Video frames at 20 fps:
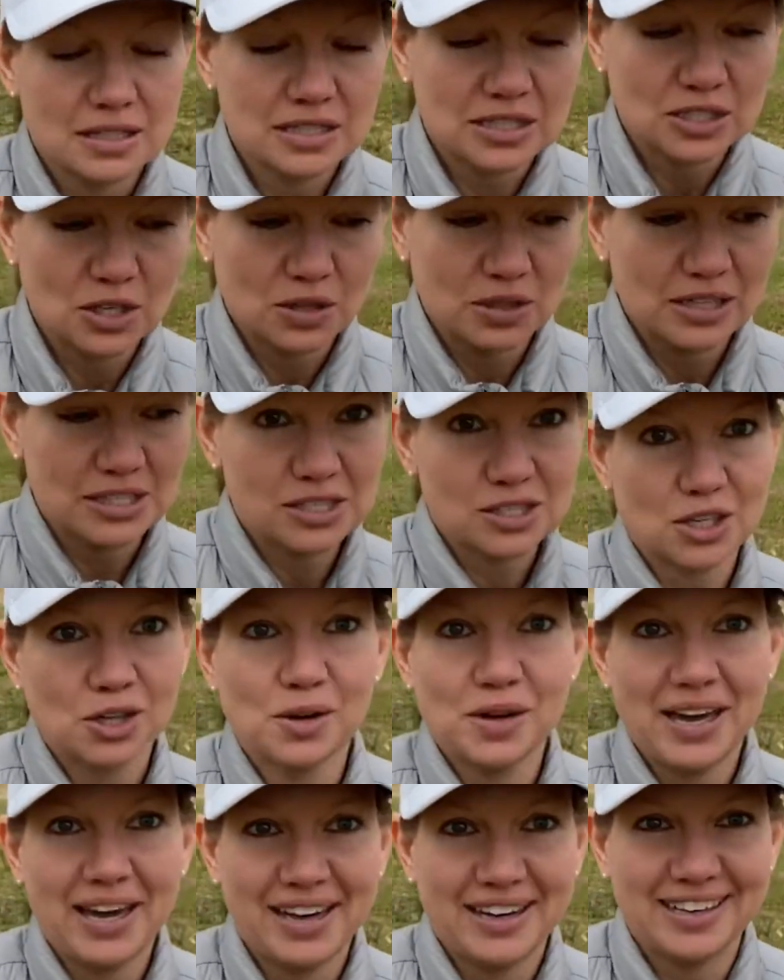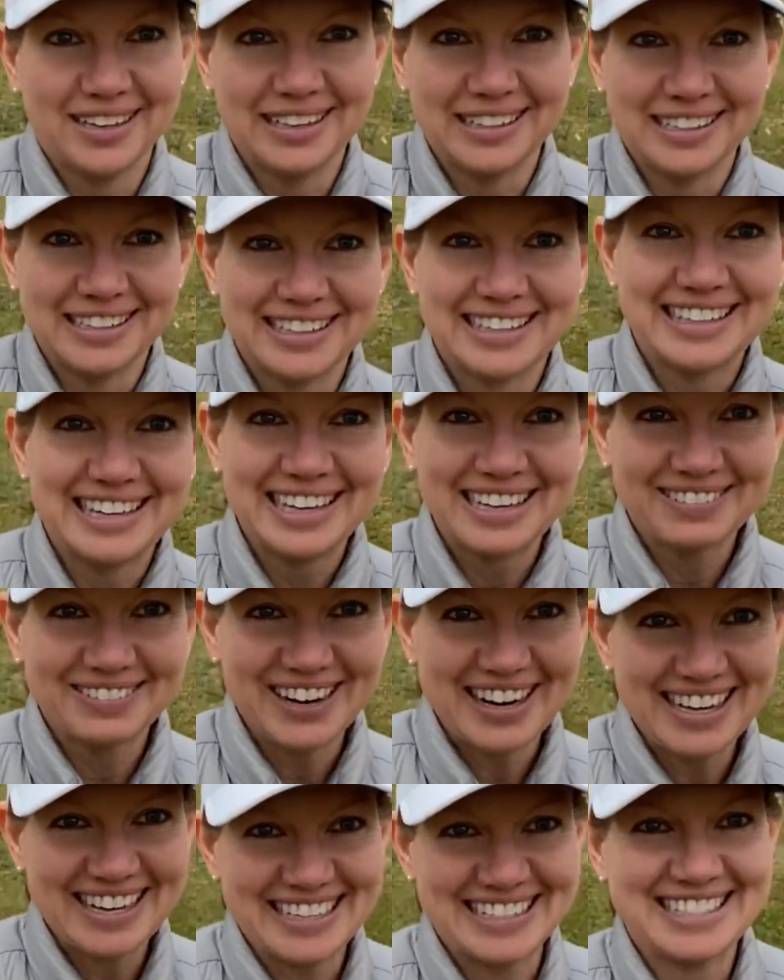So let's go ahead and get
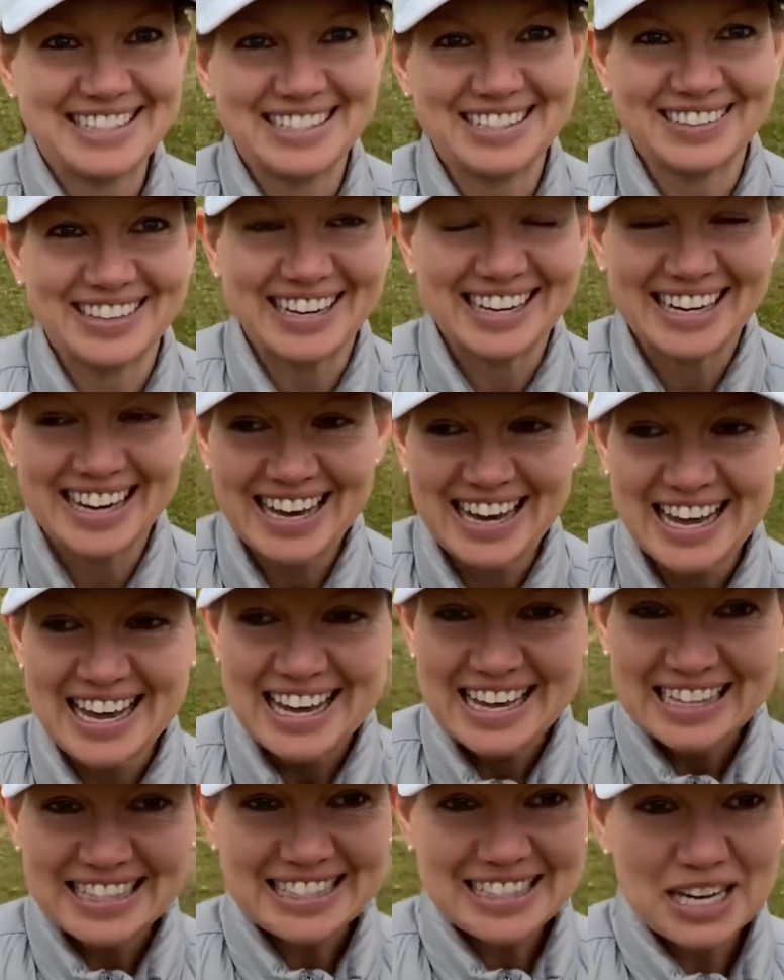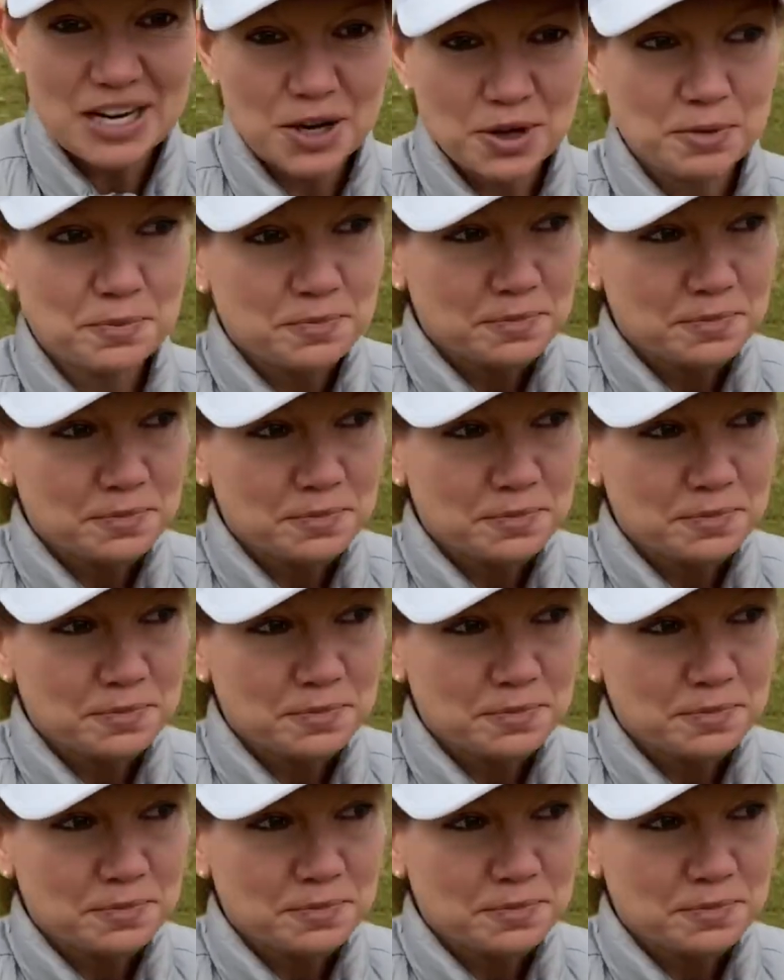right into it. So